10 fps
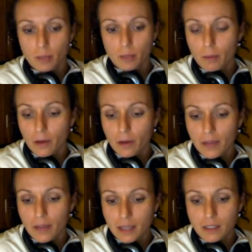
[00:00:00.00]
to several
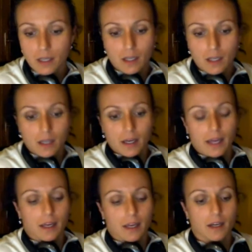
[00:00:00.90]
people about that,
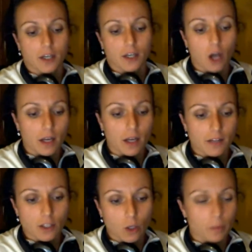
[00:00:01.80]
and
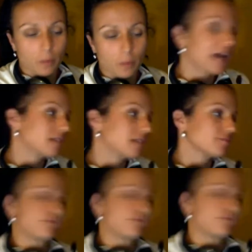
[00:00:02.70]
in Holland they told me,
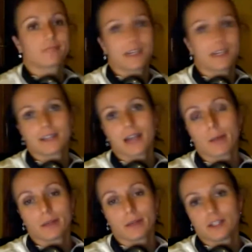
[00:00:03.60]
yeah,
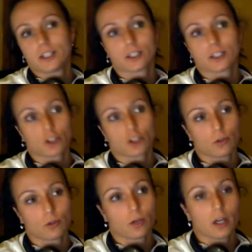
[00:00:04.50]
it happened
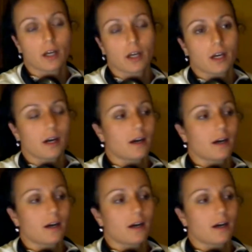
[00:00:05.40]
here too.